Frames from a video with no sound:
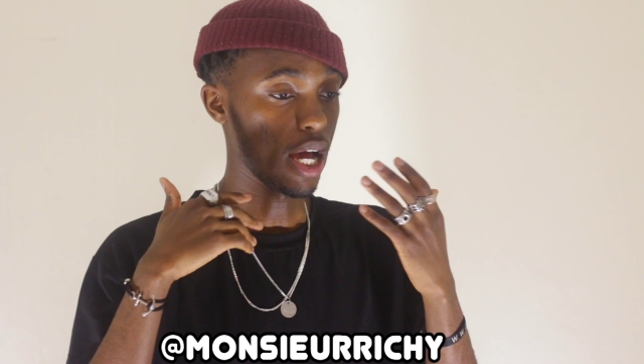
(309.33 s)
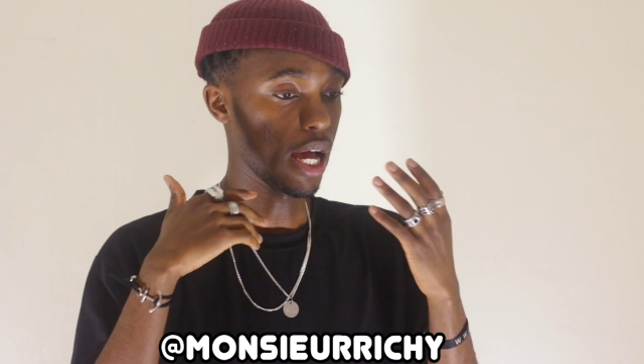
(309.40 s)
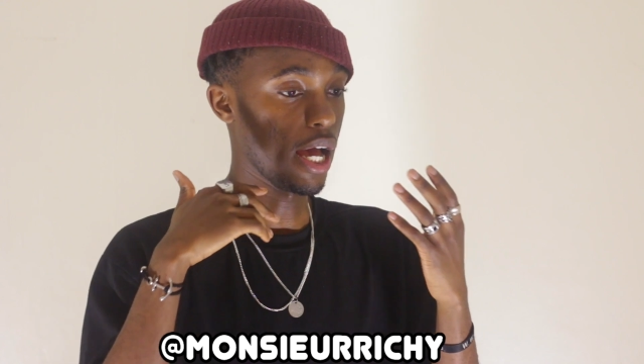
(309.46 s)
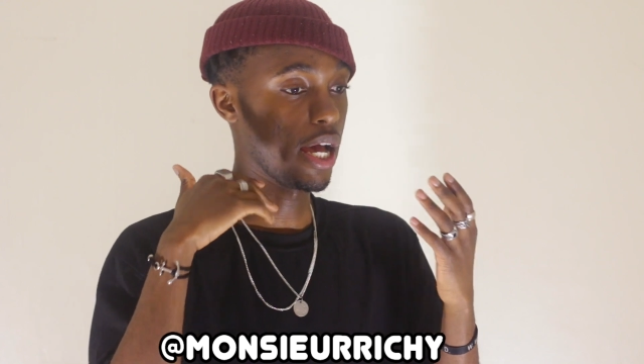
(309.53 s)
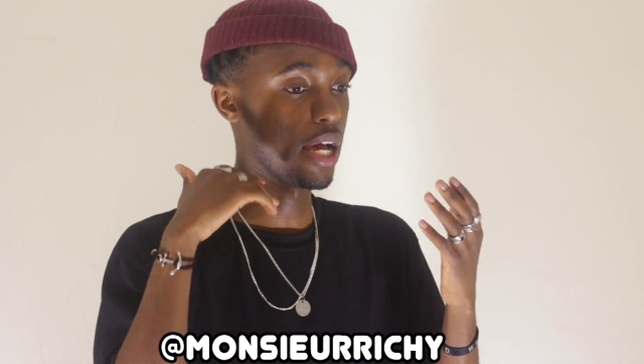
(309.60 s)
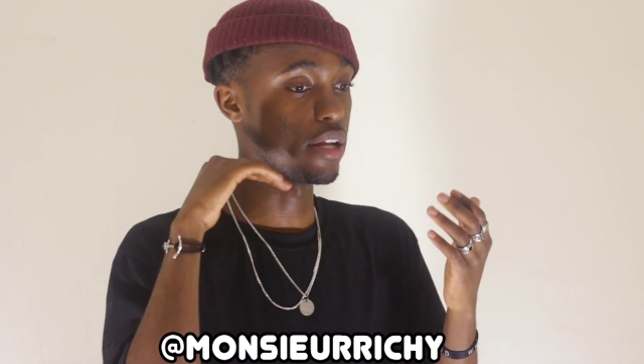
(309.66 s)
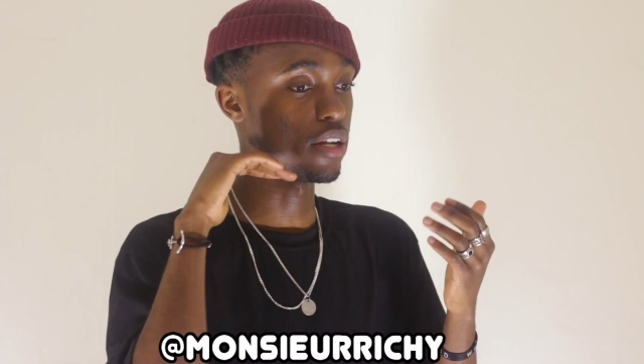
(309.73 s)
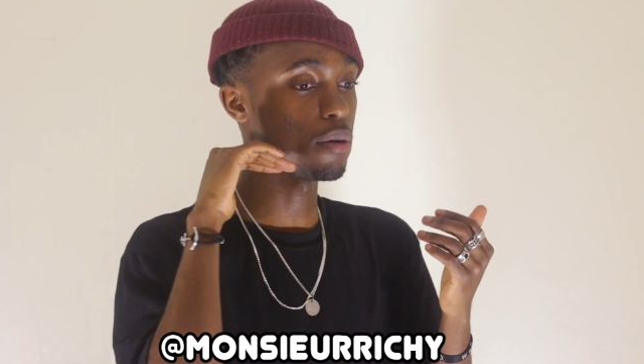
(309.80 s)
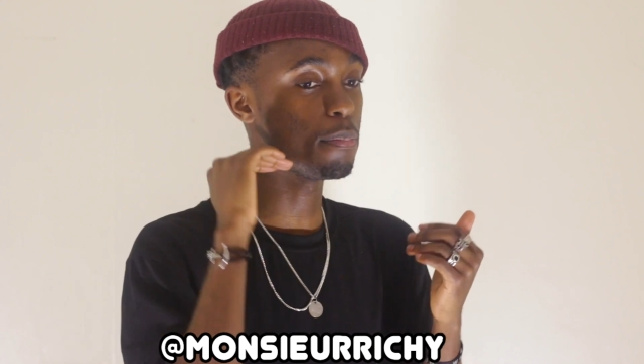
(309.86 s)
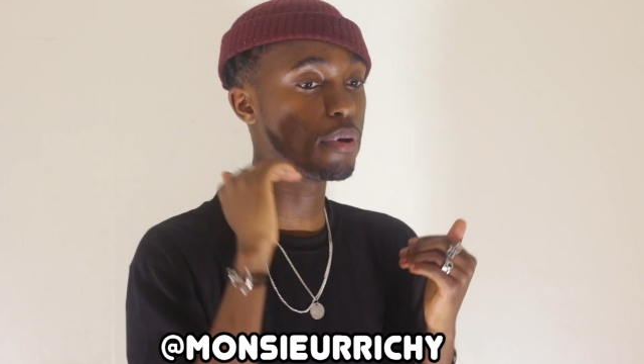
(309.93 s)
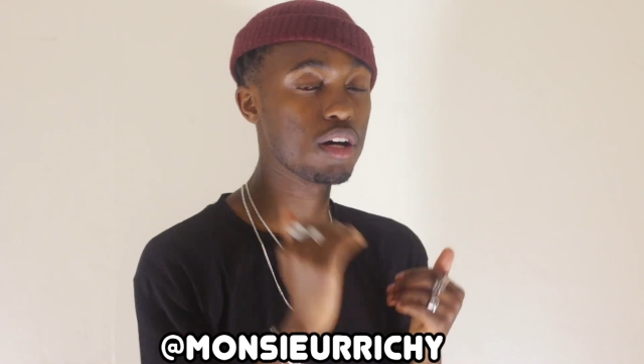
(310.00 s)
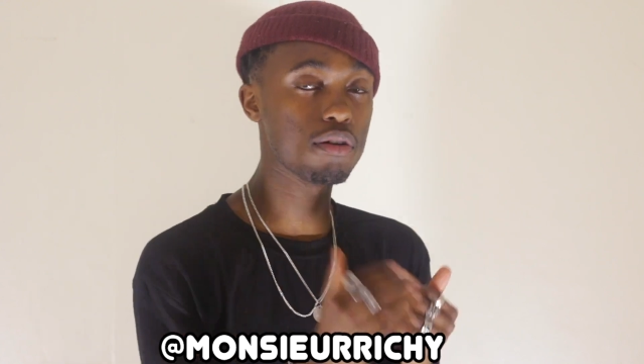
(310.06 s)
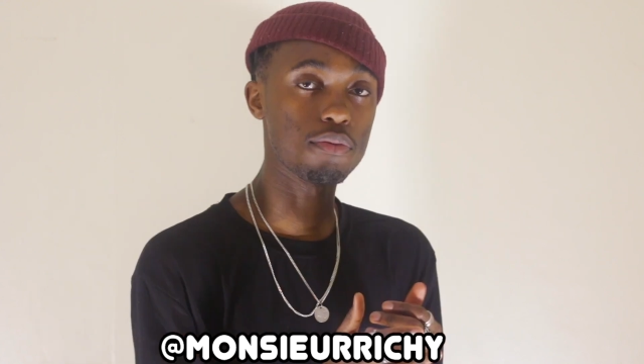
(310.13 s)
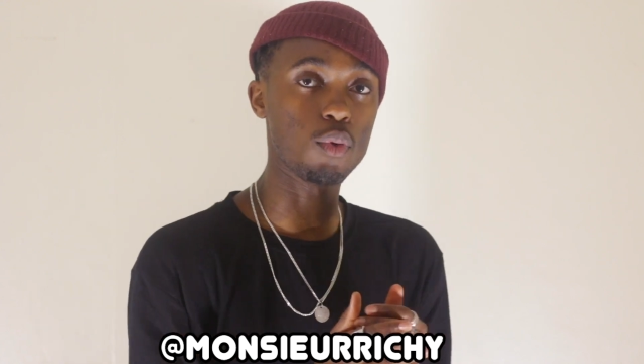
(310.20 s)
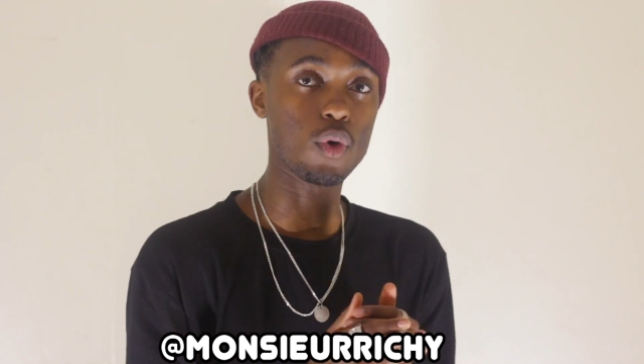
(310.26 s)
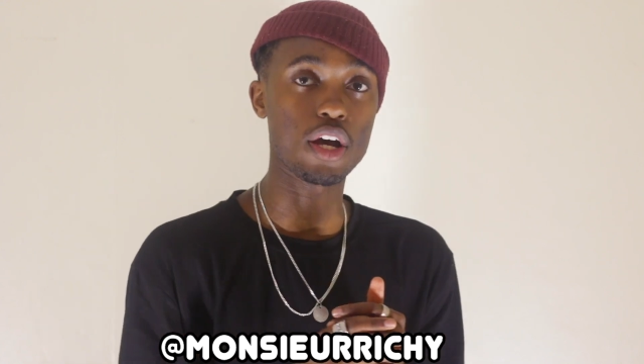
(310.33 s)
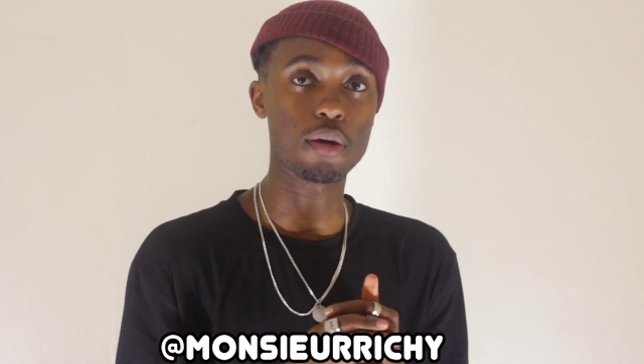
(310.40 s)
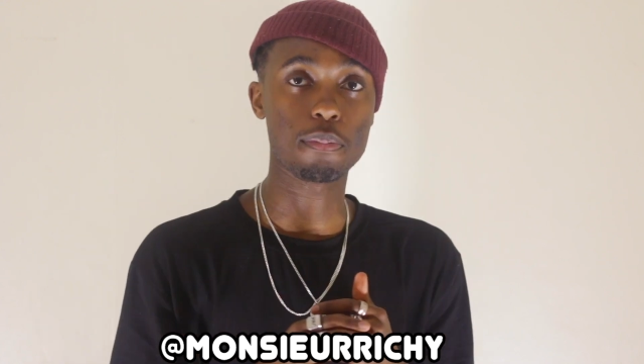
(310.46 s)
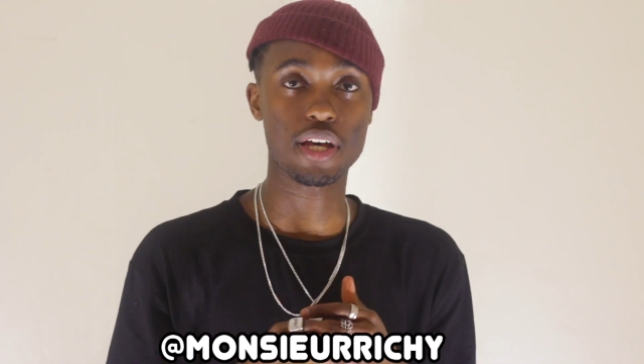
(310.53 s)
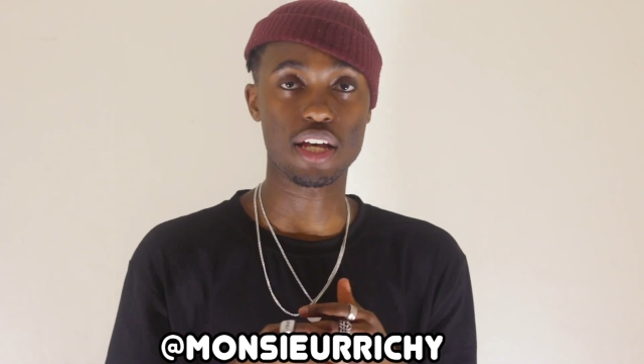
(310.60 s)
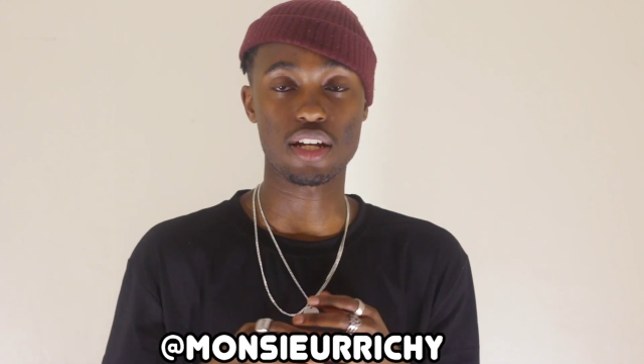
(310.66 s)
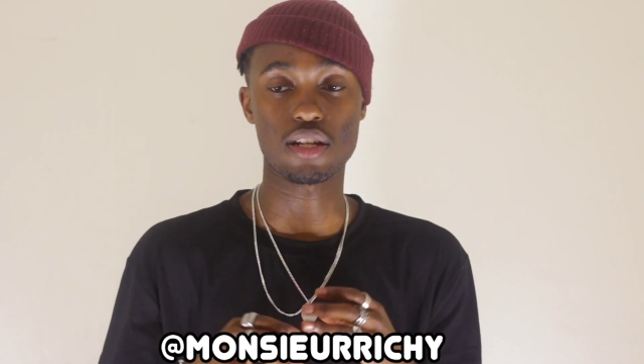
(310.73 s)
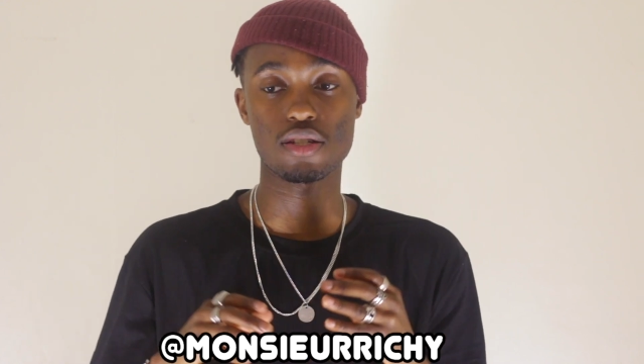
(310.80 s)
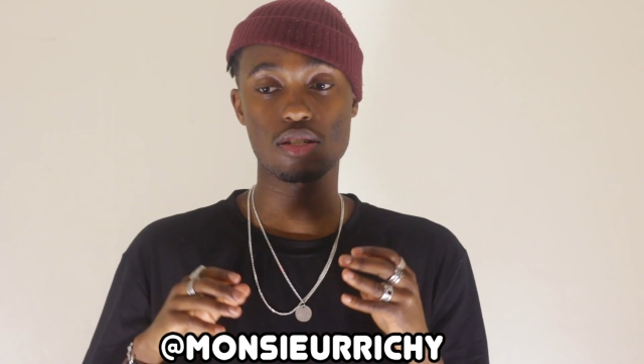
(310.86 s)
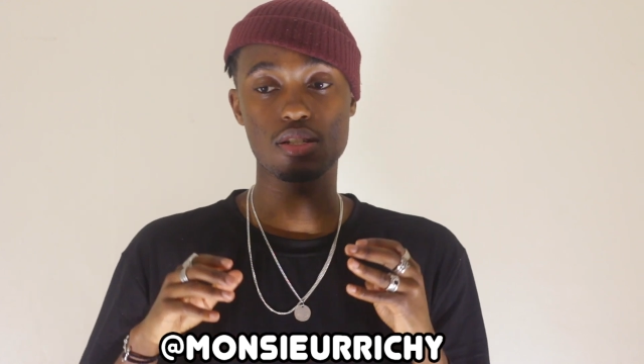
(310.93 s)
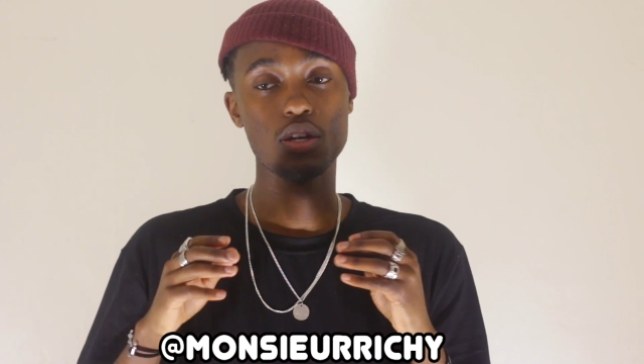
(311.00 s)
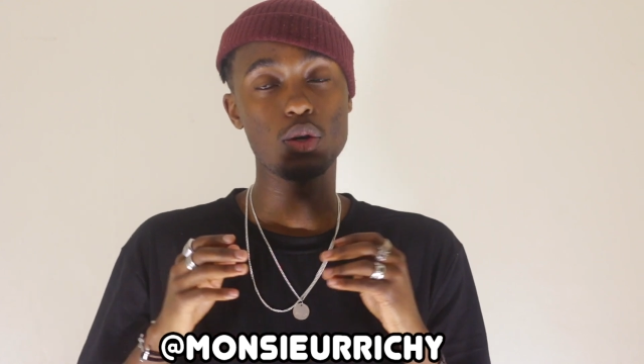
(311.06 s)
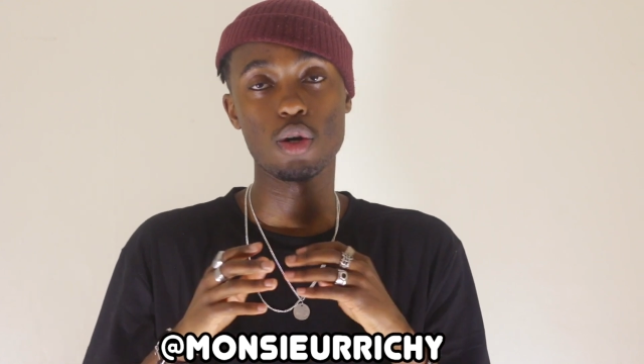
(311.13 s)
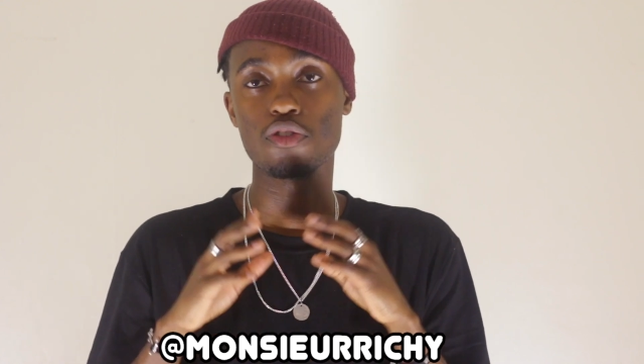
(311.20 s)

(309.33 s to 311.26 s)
and a pair of white pants,